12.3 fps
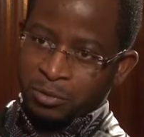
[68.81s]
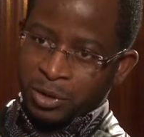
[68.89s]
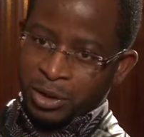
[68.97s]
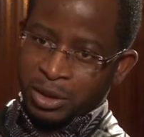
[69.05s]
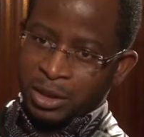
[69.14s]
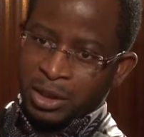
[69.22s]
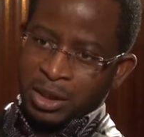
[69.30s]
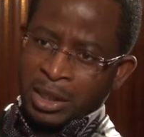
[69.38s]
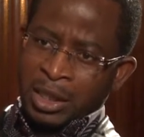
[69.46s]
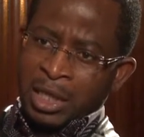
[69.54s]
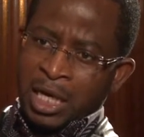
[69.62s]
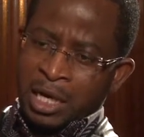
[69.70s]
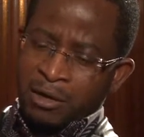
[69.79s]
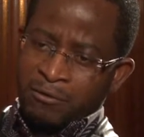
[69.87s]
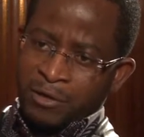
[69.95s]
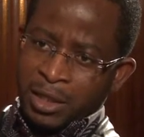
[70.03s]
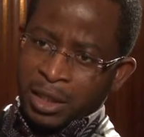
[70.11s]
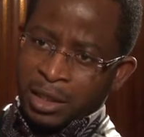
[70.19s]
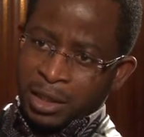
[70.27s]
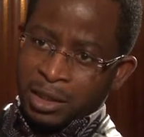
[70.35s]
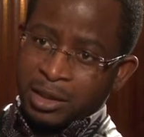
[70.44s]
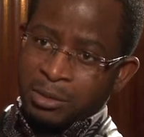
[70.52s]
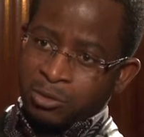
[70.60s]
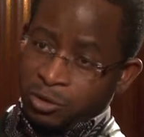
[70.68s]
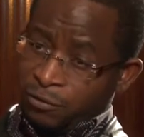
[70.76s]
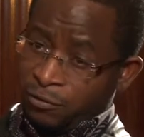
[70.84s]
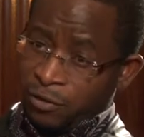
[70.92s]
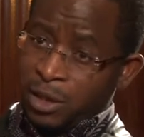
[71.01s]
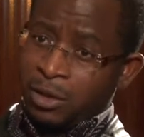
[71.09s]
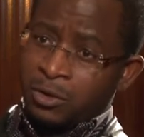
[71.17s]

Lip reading: we see examples of very